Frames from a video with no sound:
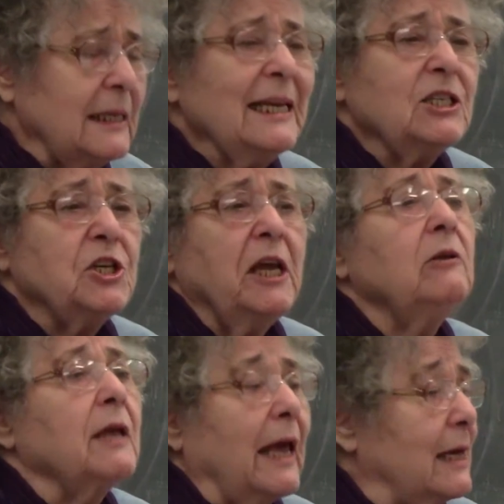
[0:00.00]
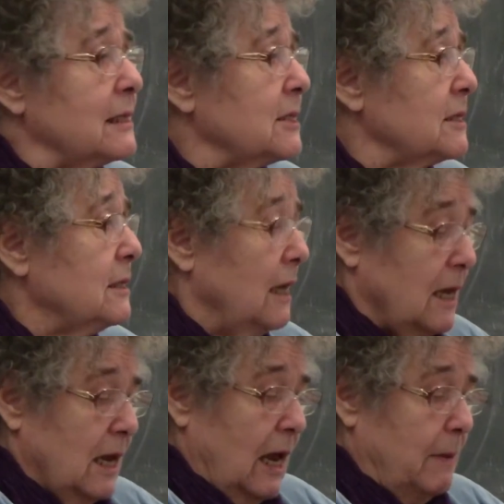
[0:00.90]
Take shale gas.
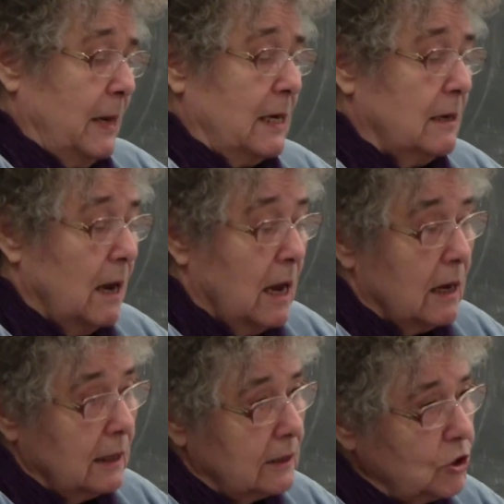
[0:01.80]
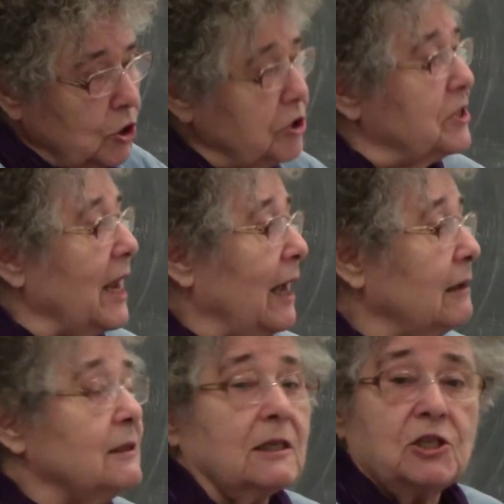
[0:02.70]
I mean, turns
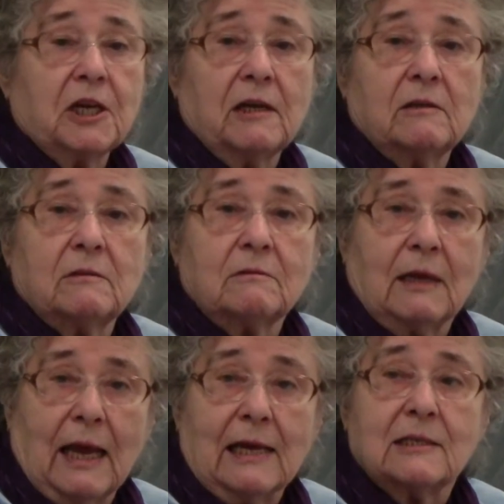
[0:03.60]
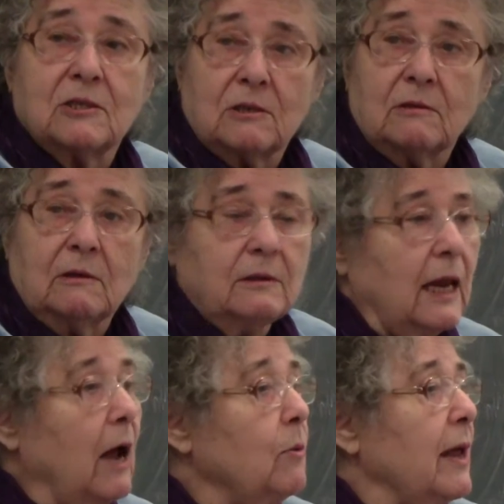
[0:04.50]
out that shale gas,
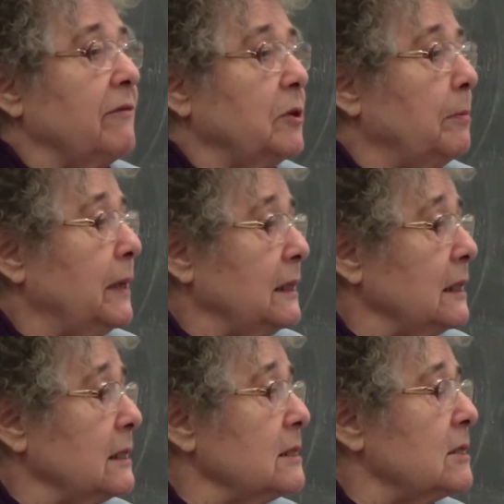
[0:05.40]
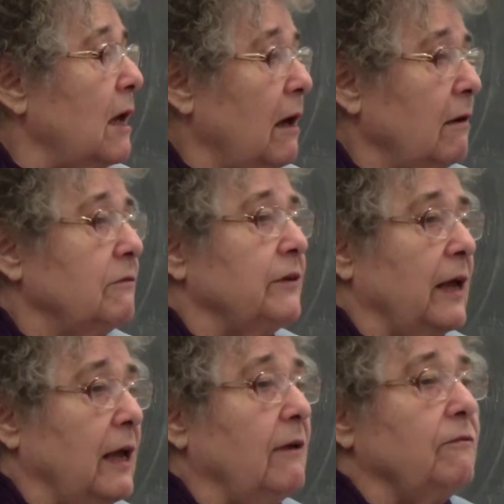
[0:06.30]
now we have an abundance of
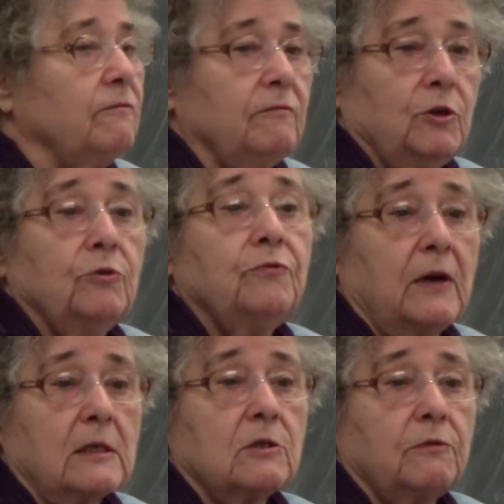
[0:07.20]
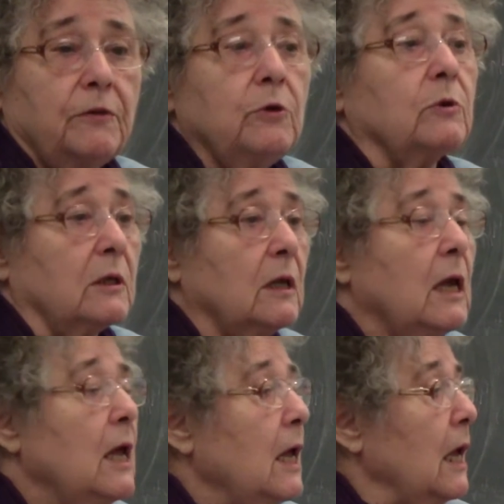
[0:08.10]
a new fossil
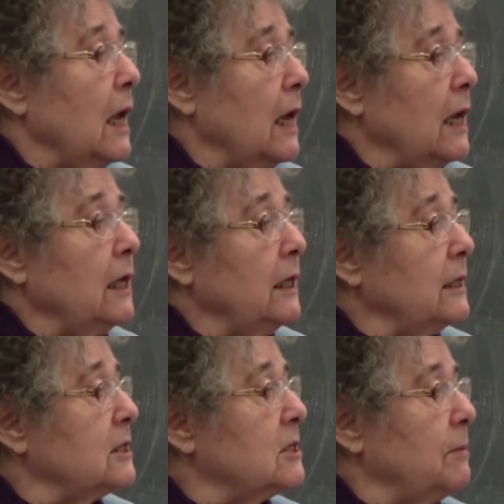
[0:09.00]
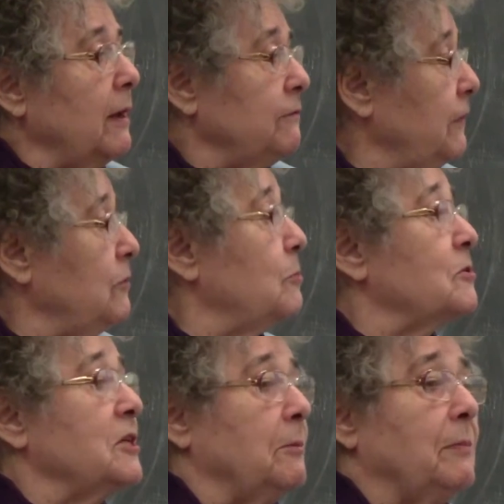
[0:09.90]
fuel. And it's about
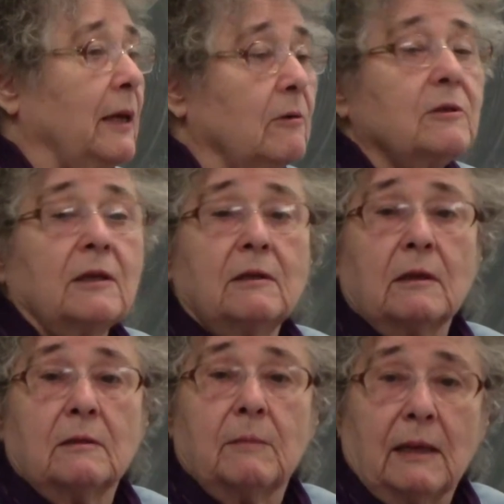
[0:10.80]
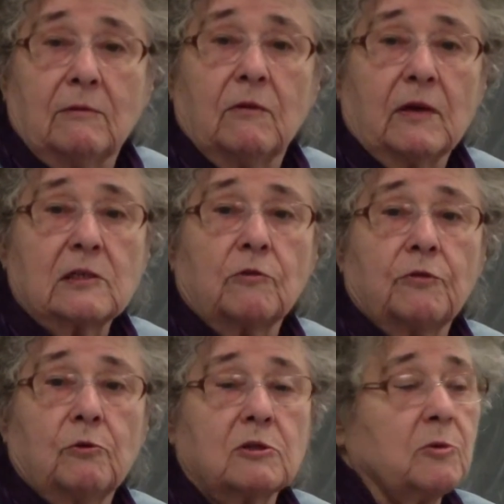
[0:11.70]
50% better than the main fossil
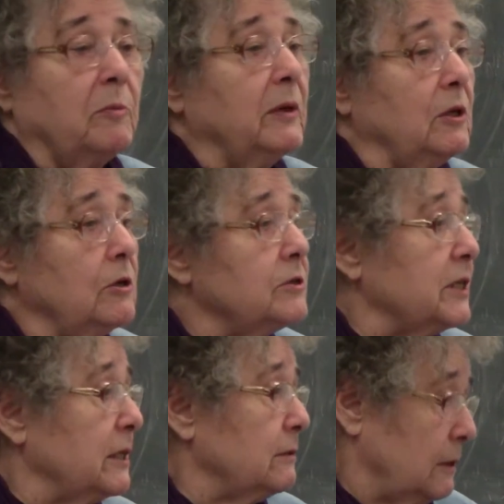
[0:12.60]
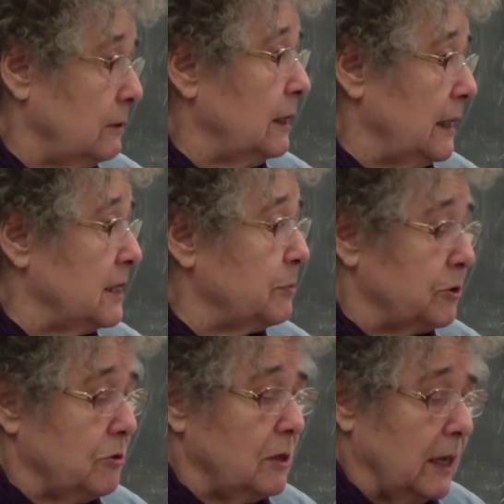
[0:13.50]
fuels we've been using, at
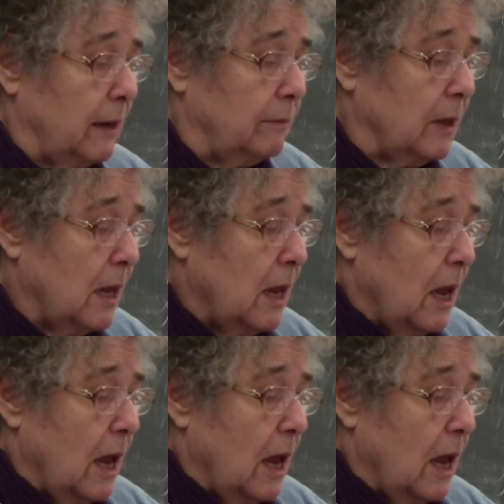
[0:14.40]
least petroleum.